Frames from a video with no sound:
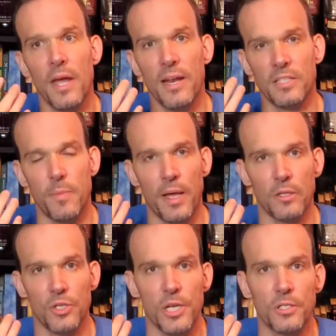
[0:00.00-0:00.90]
and as the
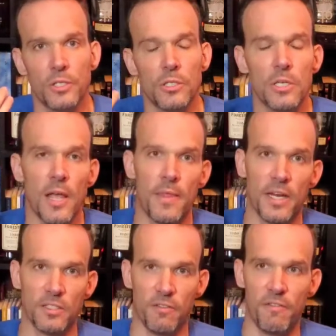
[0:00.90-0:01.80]
palate changes and
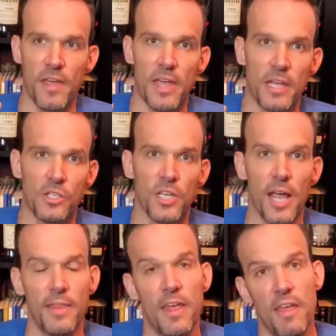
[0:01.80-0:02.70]
then as it fades
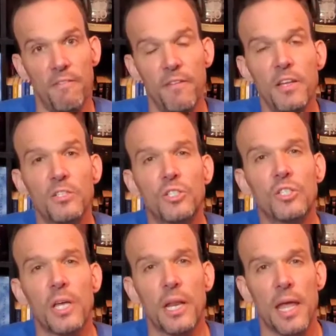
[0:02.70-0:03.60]
and then that finish
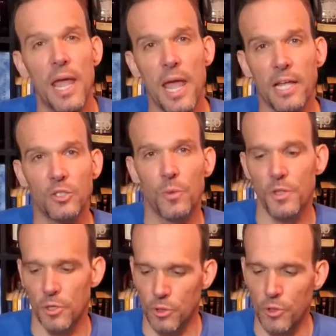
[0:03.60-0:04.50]
just kind of hangs
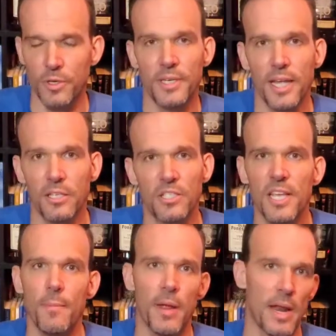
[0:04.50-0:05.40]
with you you can take a
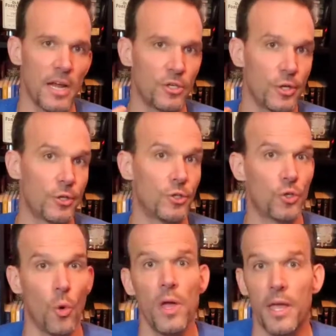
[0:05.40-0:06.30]
sip and actually
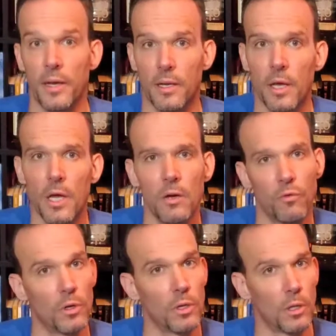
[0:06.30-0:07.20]
enjoy it
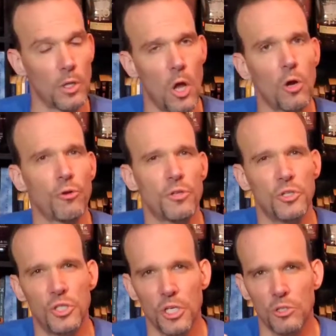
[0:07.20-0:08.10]
for a little longer
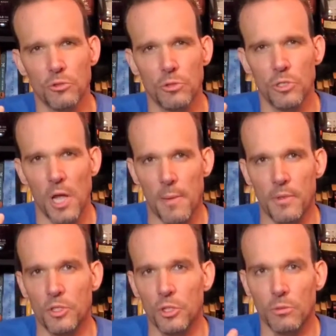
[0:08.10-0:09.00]
than just during the time
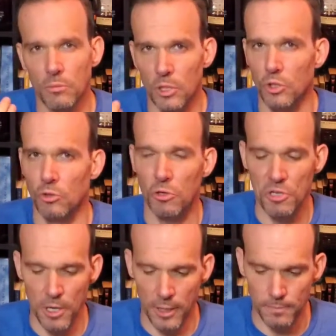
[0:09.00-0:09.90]
that you're that you're
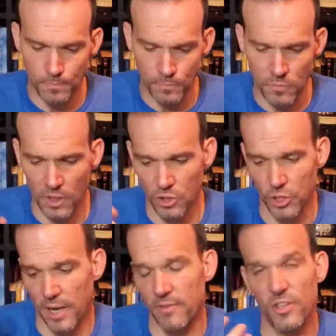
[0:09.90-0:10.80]
drinking it because
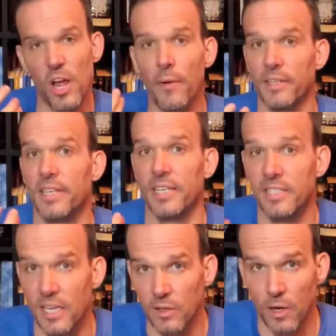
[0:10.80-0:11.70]
you now i can
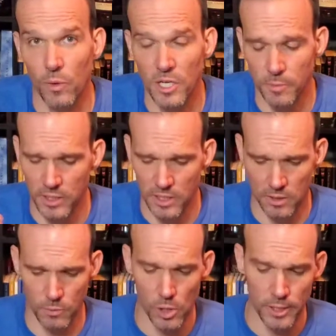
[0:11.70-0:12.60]
taste that that rye spice
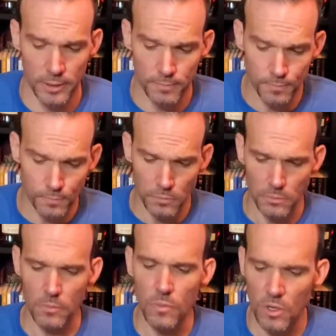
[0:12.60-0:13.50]
as i'm talking
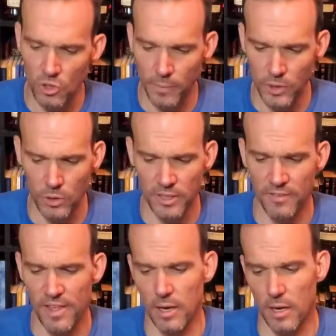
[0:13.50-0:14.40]
so i'm gonna go ahead and
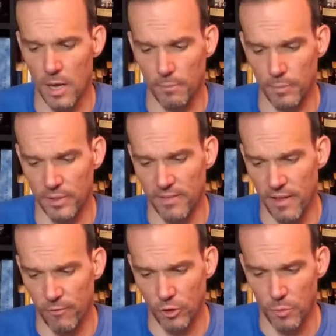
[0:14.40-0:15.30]
give that uh, give
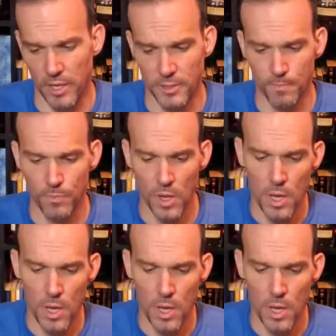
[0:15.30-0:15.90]
that first place